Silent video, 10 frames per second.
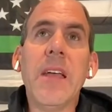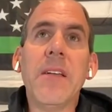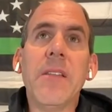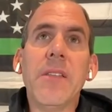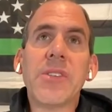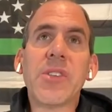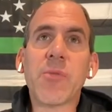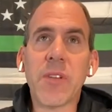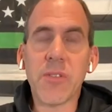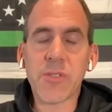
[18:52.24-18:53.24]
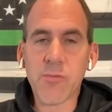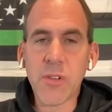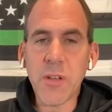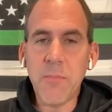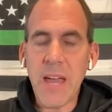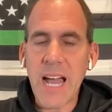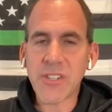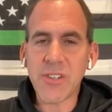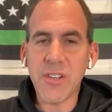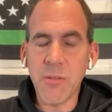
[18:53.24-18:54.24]
This is one of those really
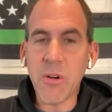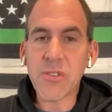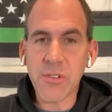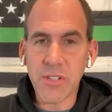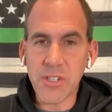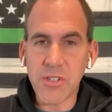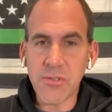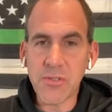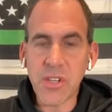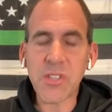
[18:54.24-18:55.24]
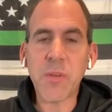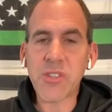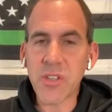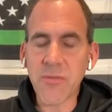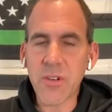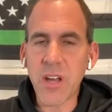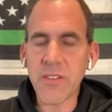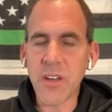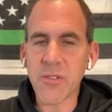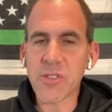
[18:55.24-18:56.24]
passionate, emotional issues, especially for
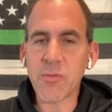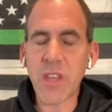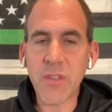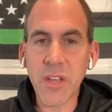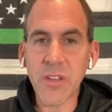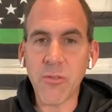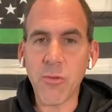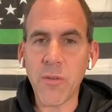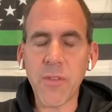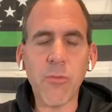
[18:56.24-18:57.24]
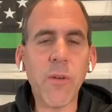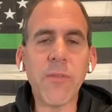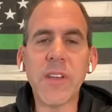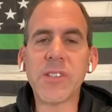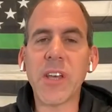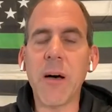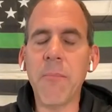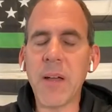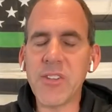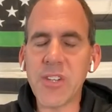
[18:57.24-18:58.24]
non-hunters when they think of the wolf. The wolf is a
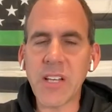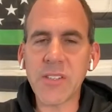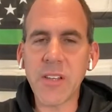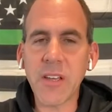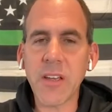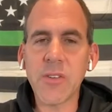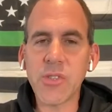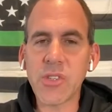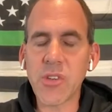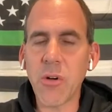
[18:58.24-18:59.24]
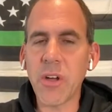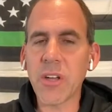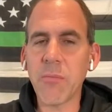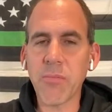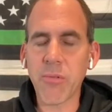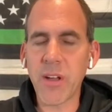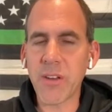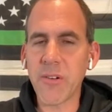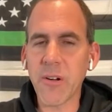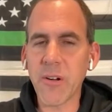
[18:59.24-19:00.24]
majestic, stoic
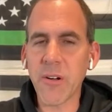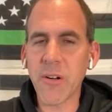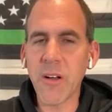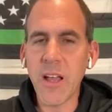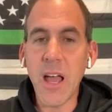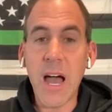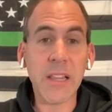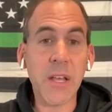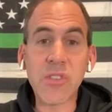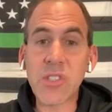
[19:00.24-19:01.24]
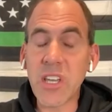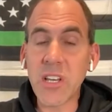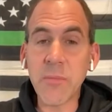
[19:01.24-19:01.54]
predator. I love seeing them in the